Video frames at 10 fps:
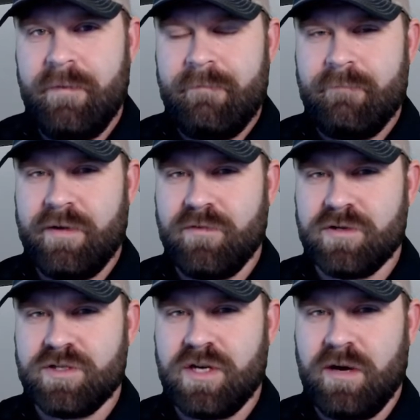My
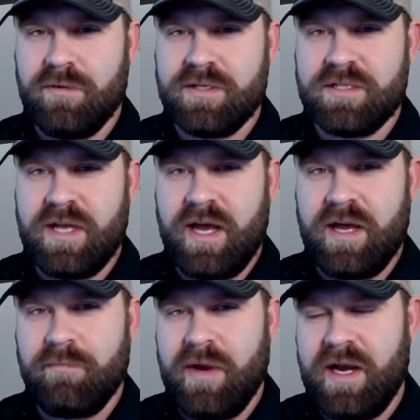first job was
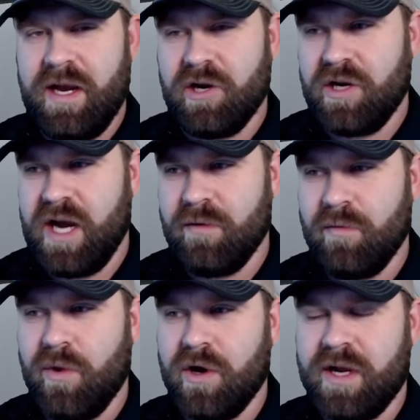at Main Air in
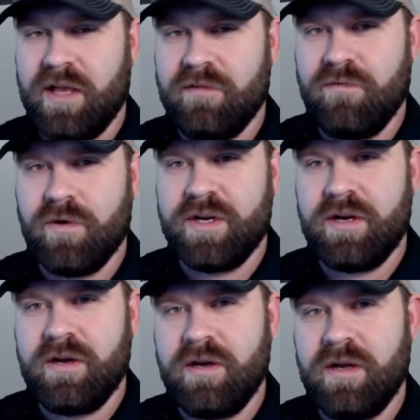Cameron Park,
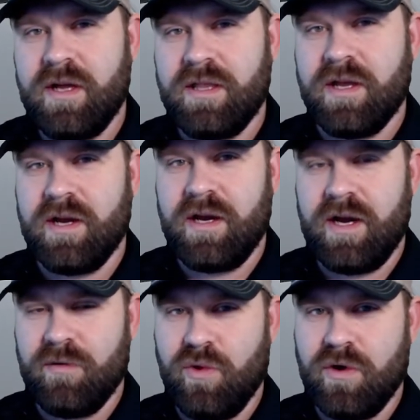California, and that
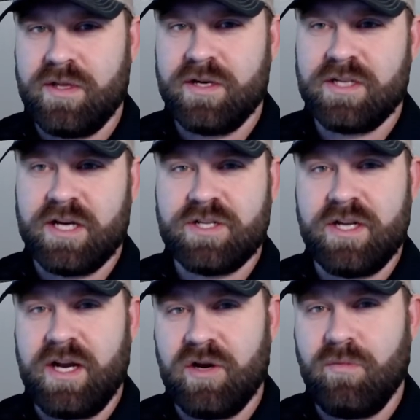airport there is actually
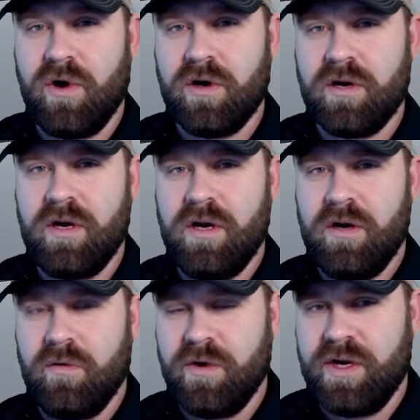an air park
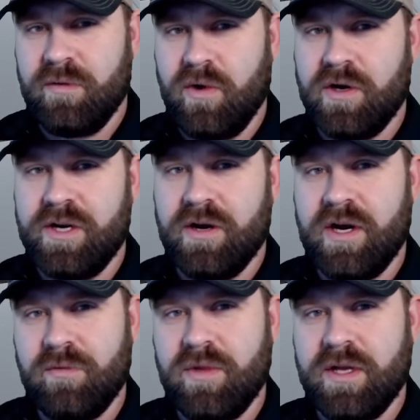where you can park your
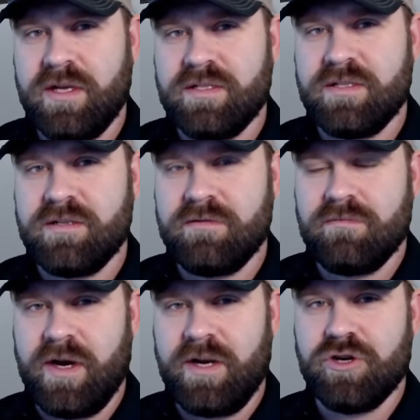airplanes
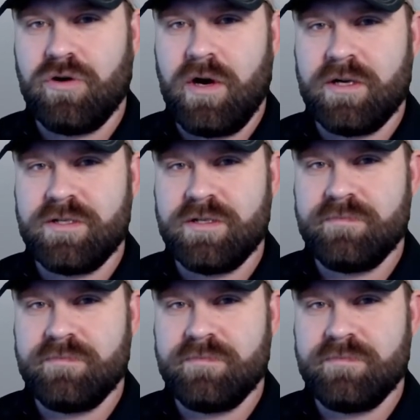right in your garage.